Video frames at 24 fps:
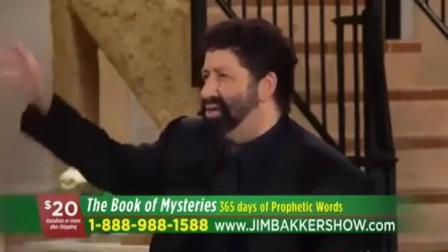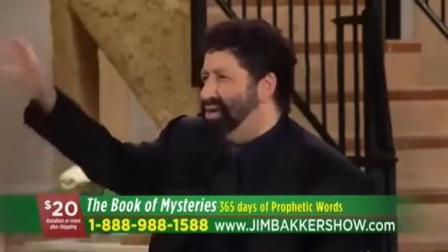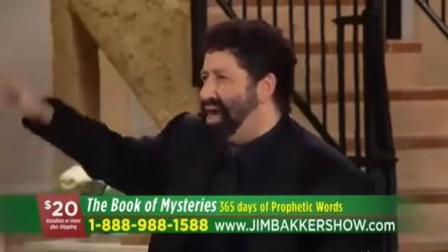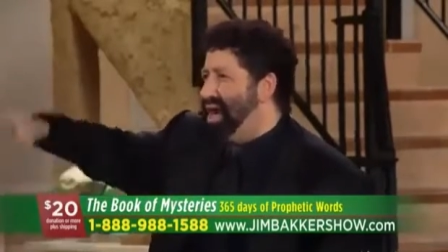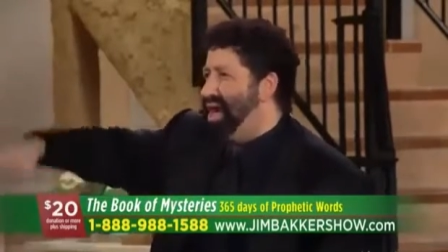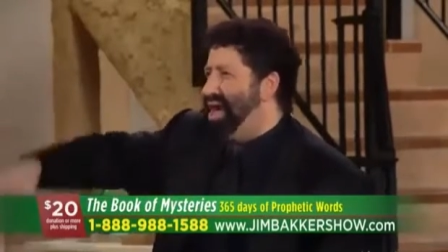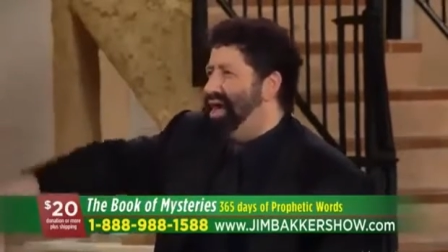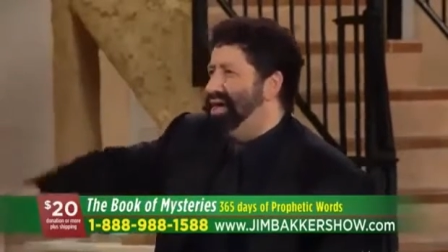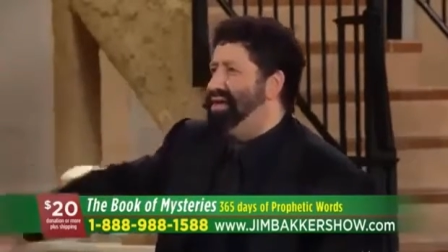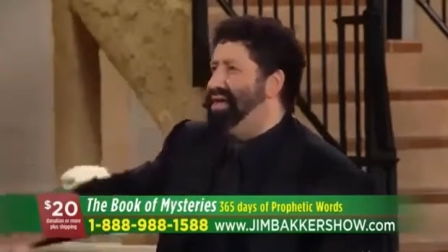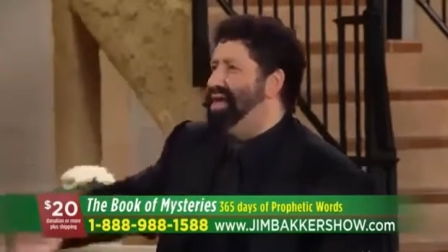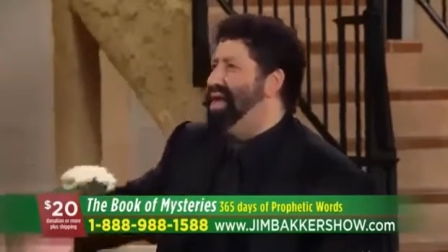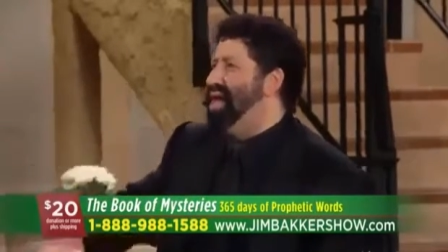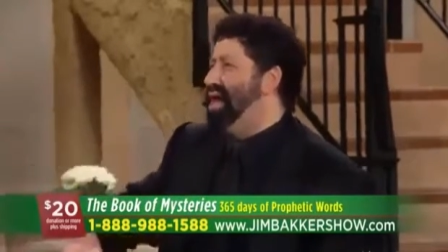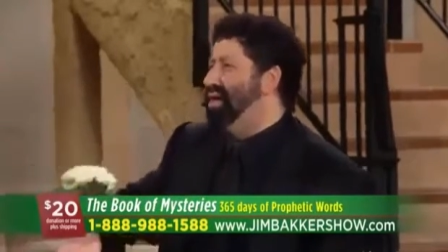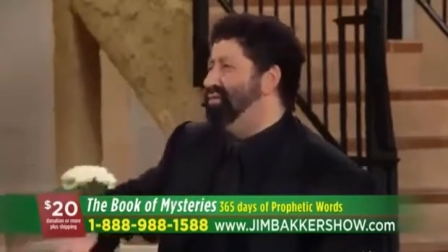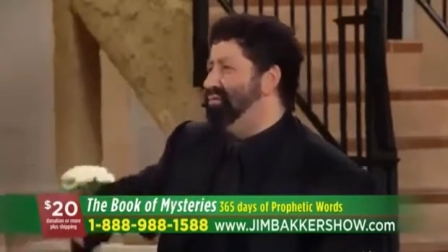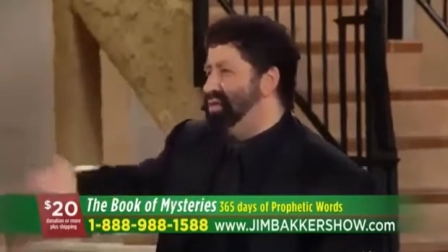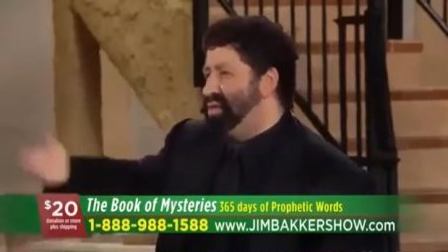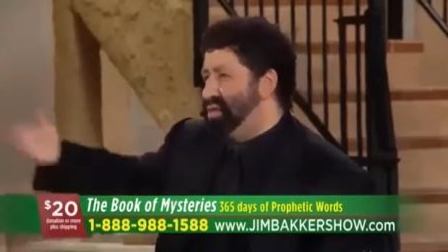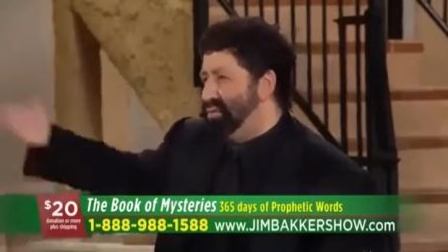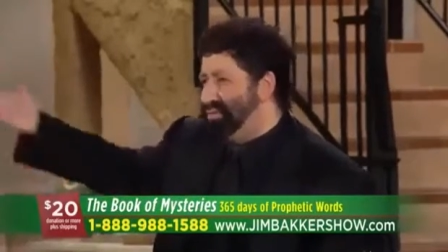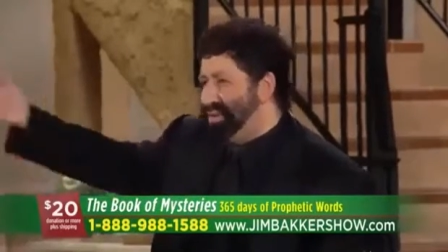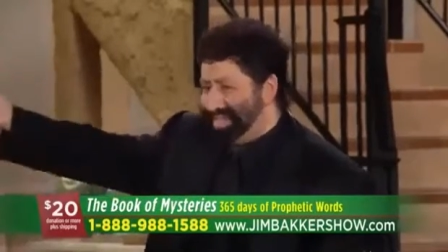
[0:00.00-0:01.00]
god
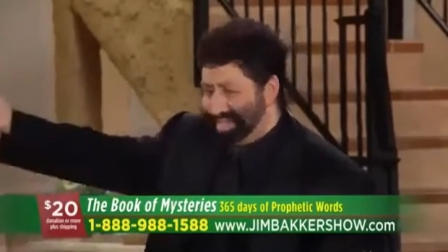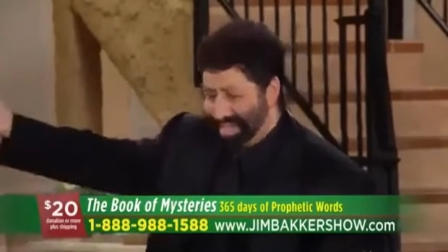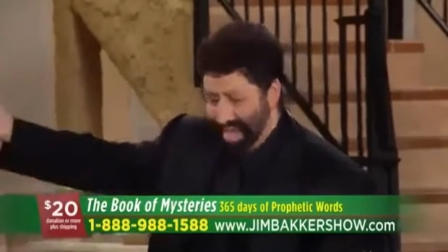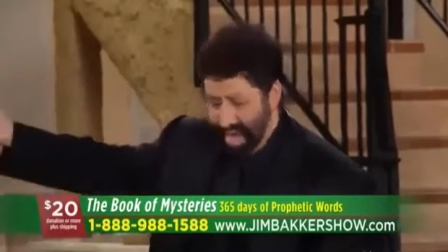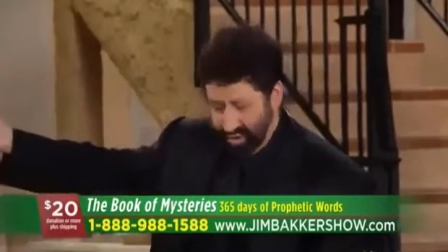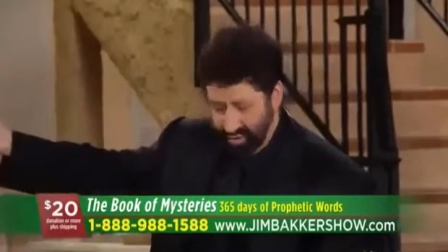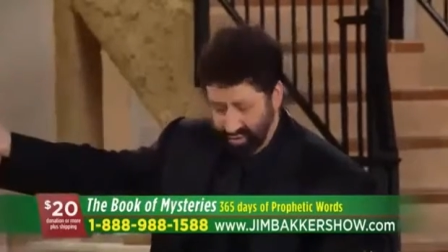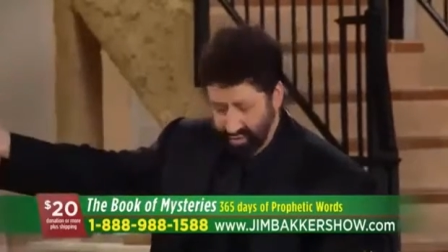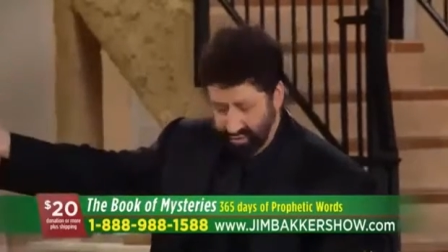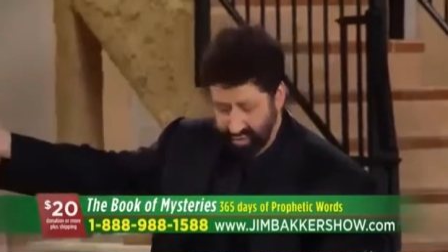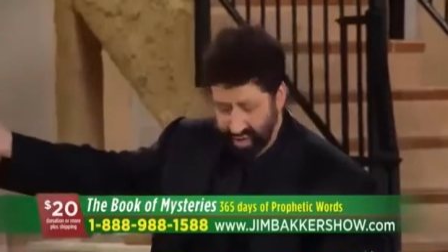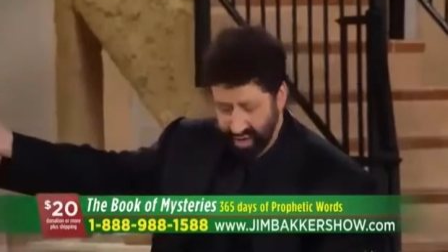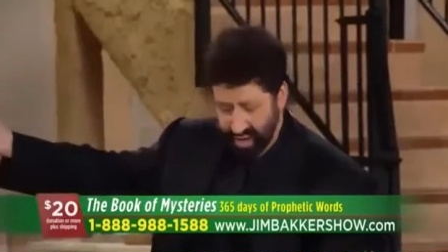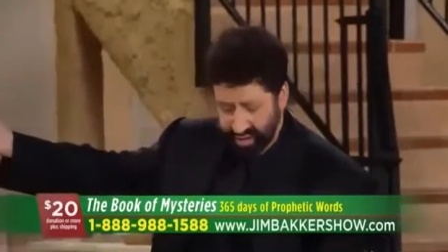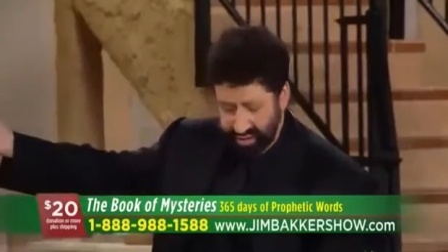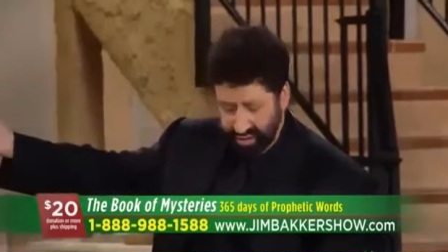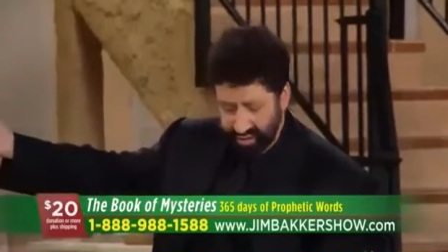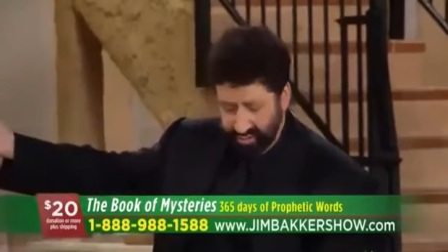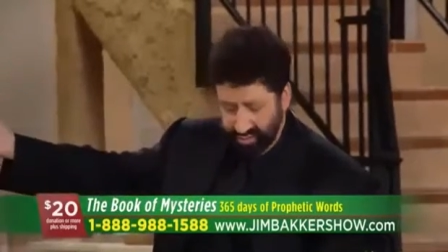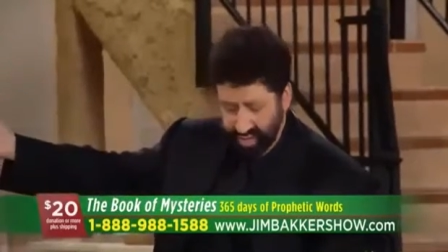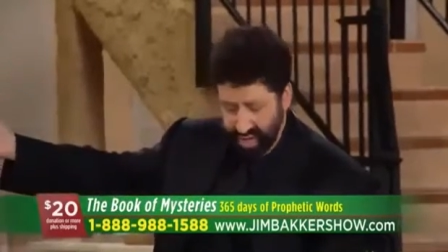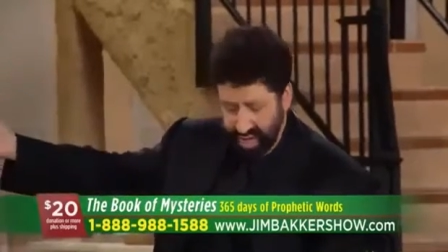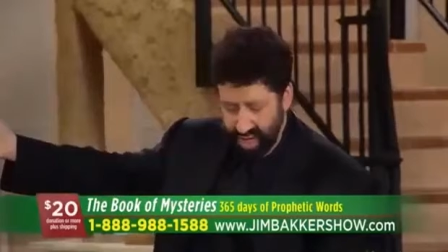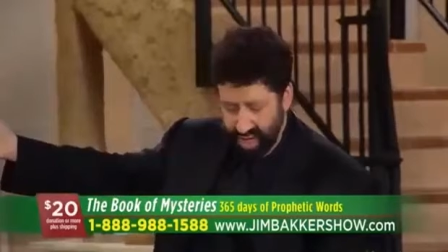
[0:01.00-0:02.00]
of human
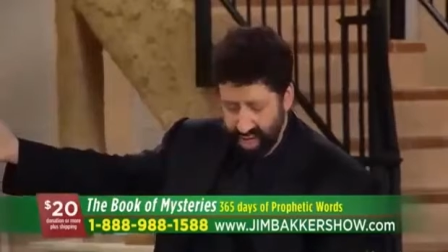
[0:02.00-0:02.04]
sacrifice.